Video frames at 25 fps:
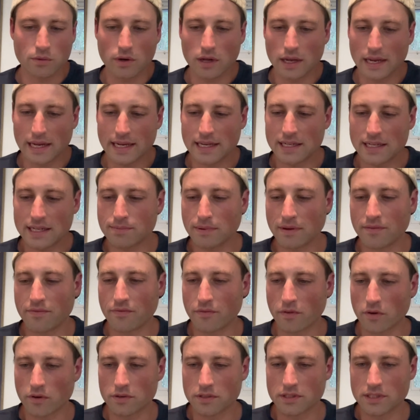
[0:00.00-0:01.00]
Well, I guess my
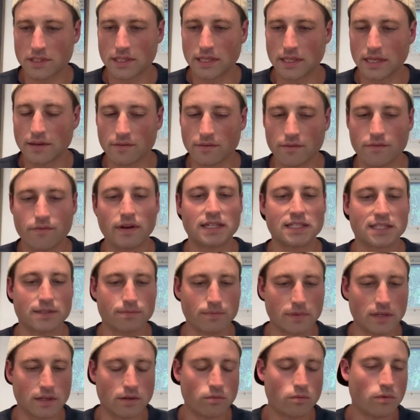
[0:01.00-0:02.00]
first
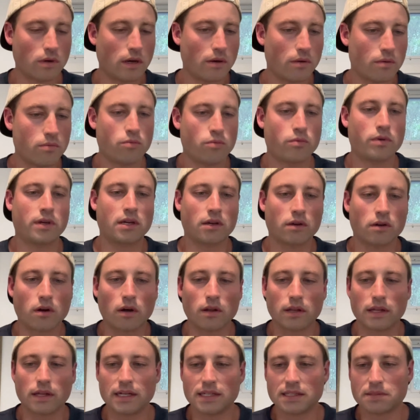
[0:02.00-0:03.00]
investment, we can
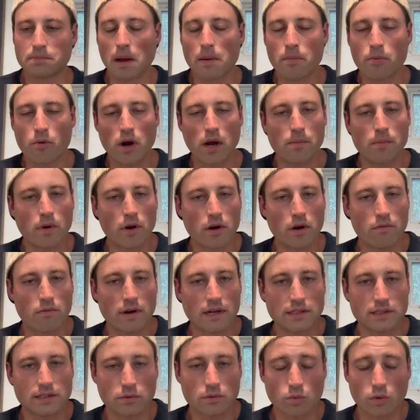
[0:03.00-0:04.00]
call it, is my primary
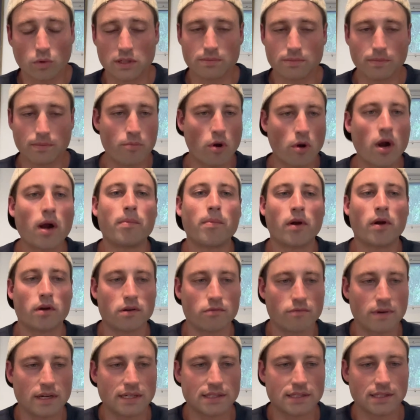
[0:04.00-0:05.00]
res was my
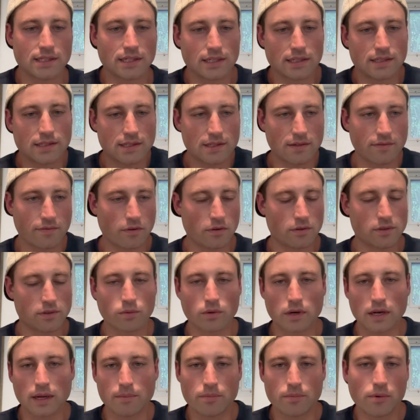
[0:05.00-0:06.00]
primary residence. The first
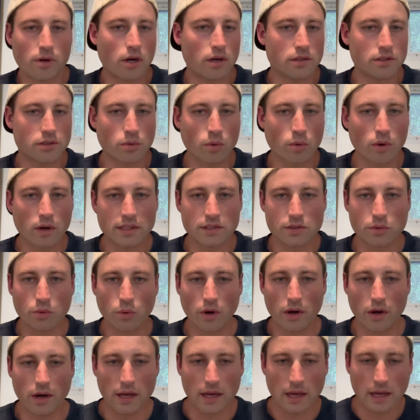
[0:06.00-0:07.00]
one I bought in twenty
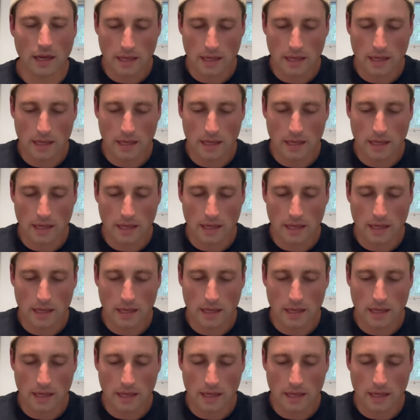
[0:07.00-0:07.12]
twenty.